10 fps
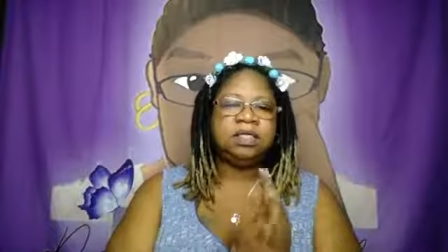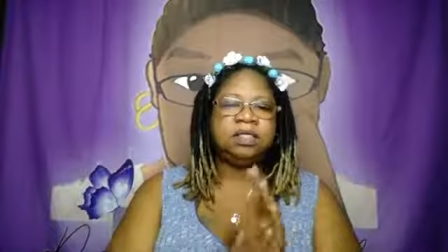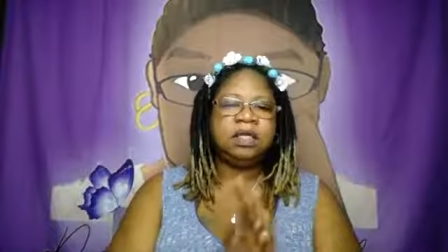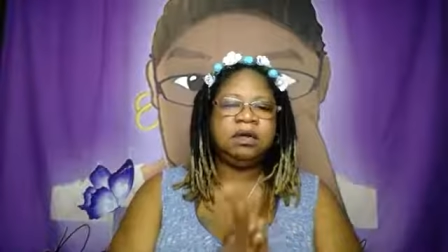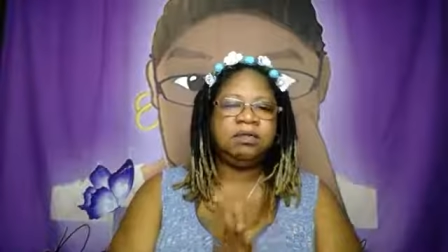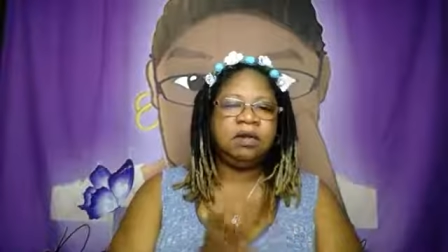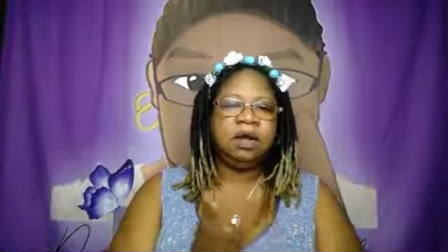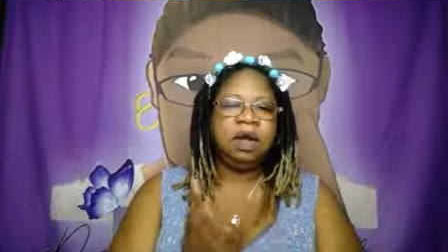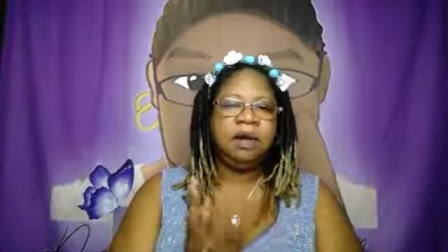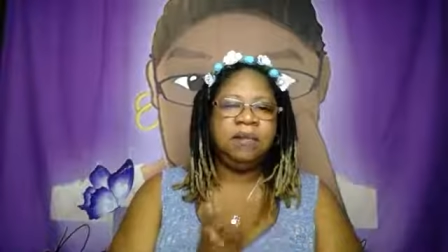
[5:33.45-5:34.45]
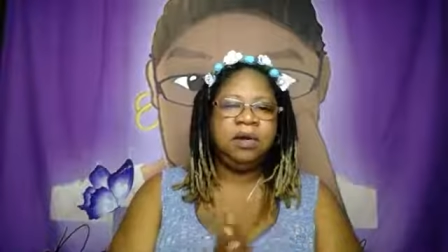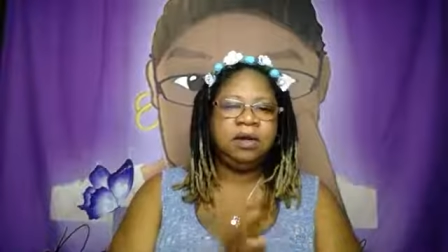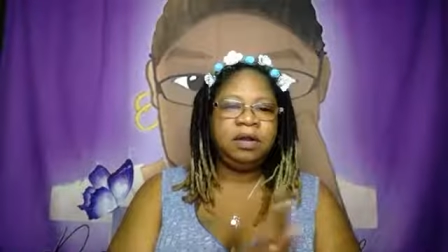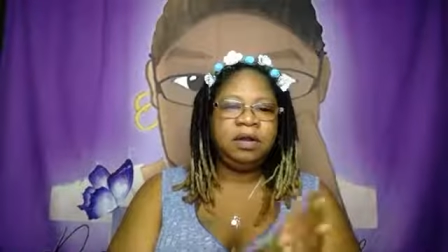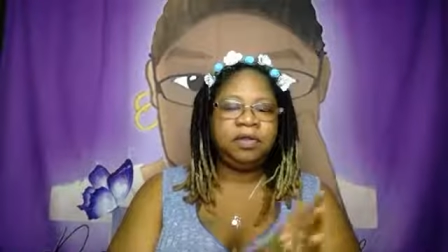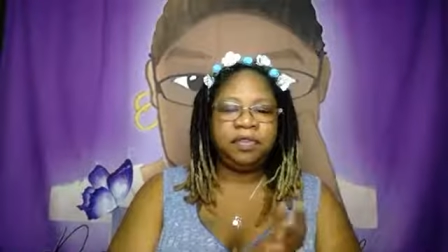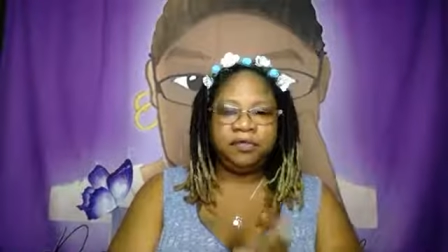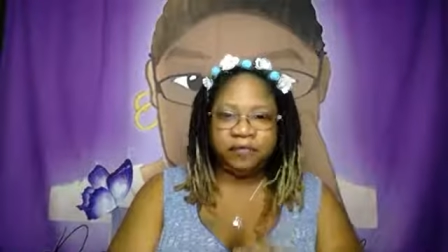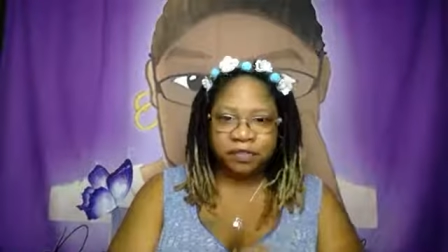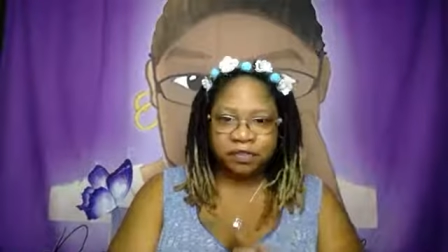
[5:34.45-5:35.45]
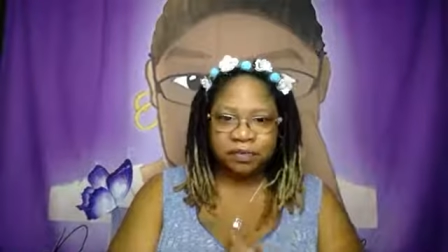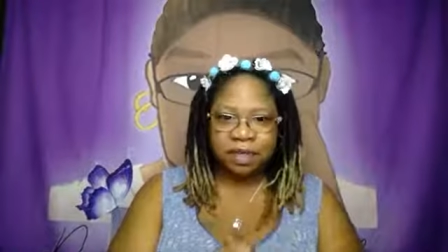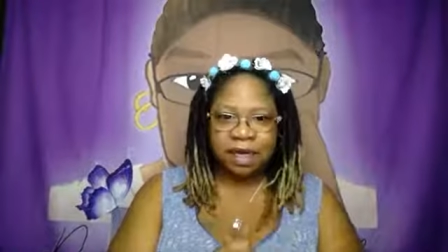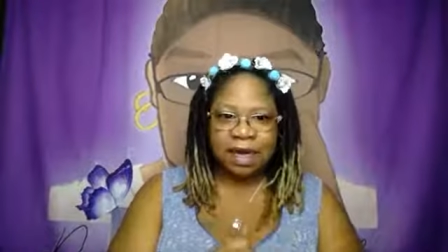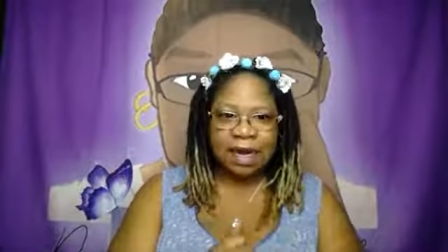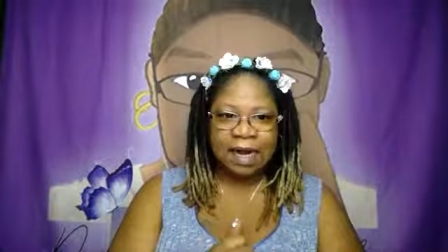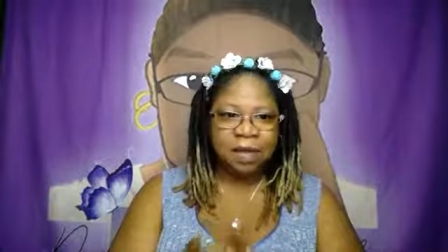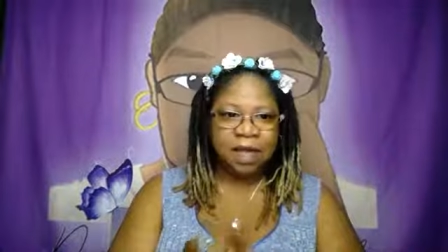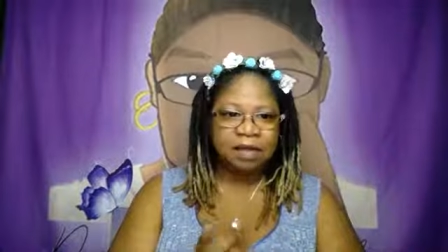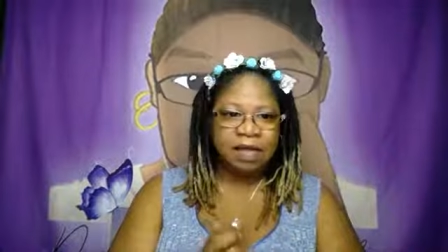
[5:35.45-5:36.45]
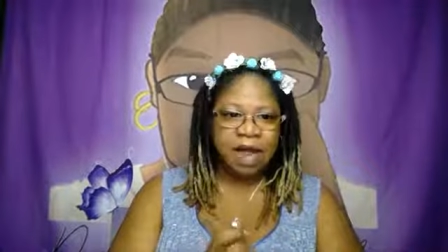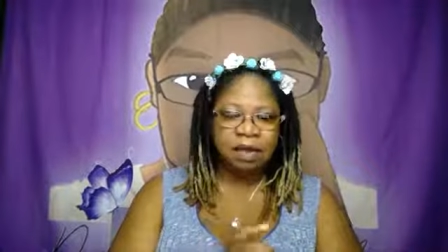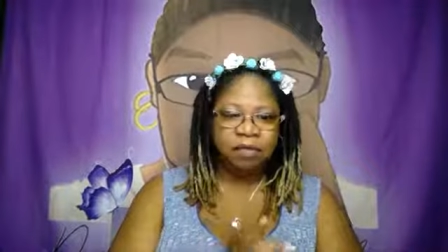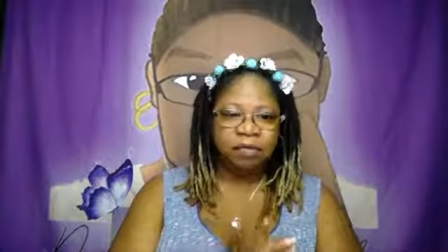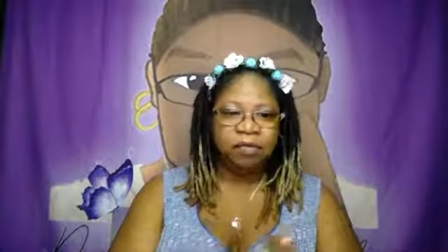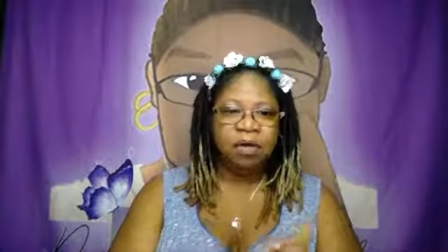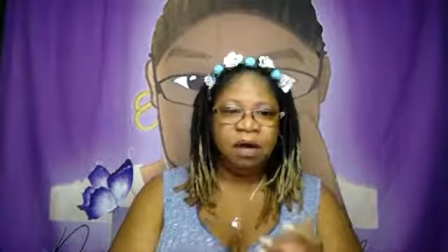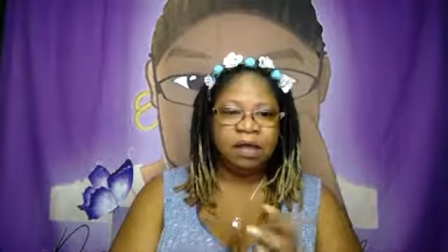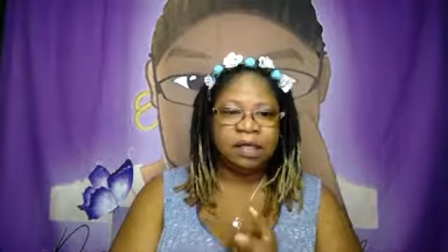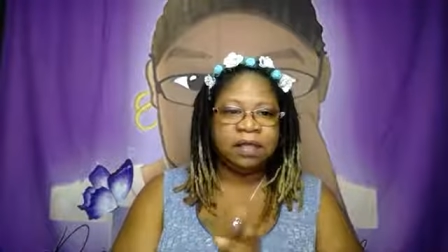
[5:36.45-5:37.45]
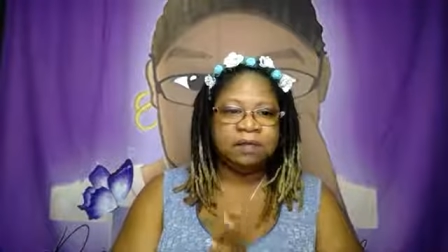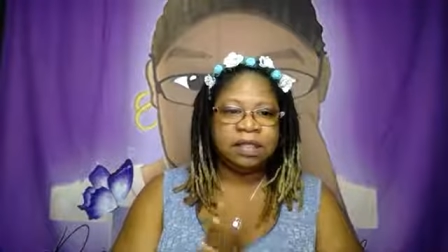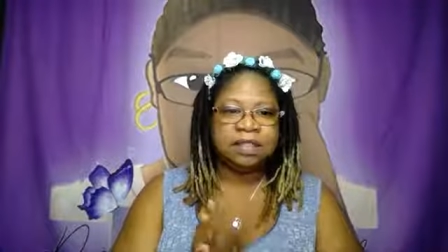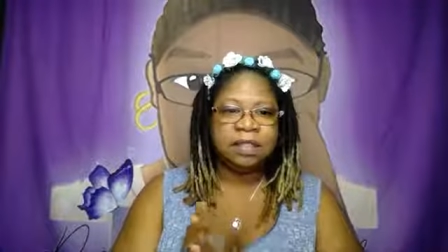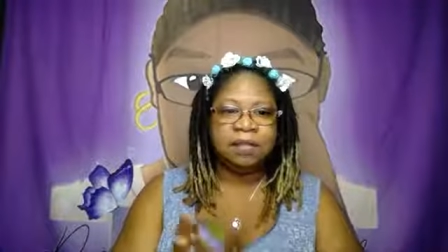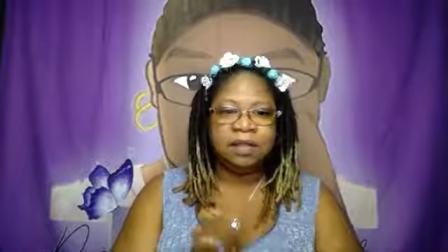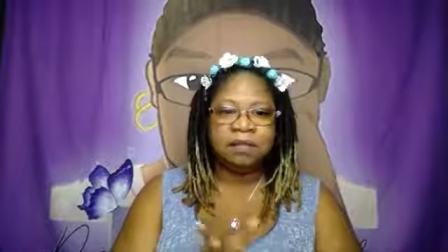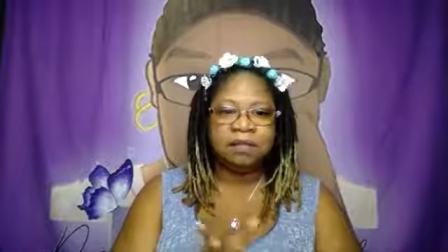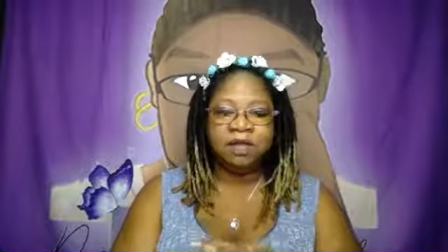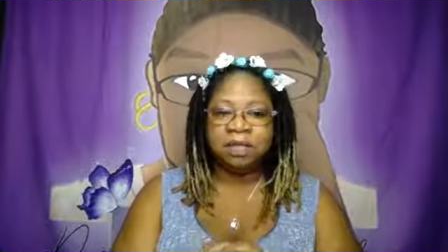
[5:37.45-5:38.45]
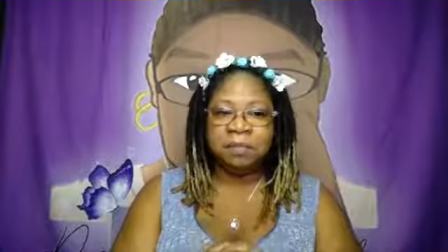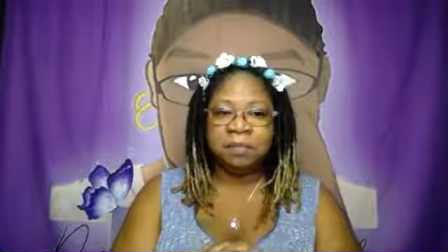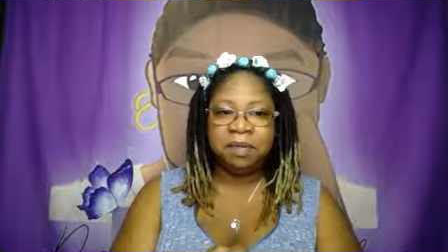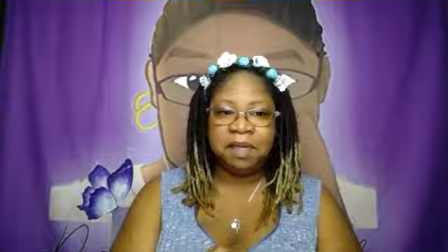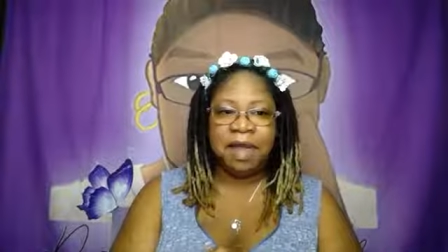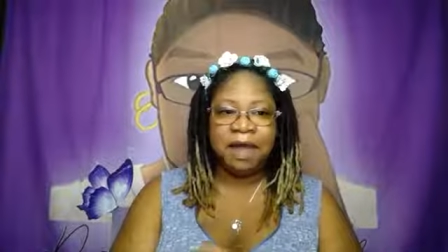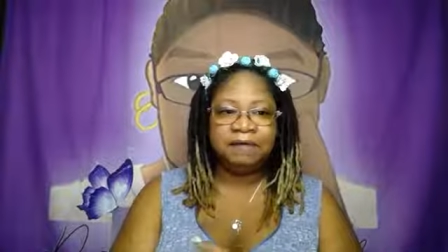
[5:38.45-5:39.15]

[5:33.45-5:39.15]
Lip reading: So I'm going to go with the first one, and I may not go through all of them, but some of them really made me laugh.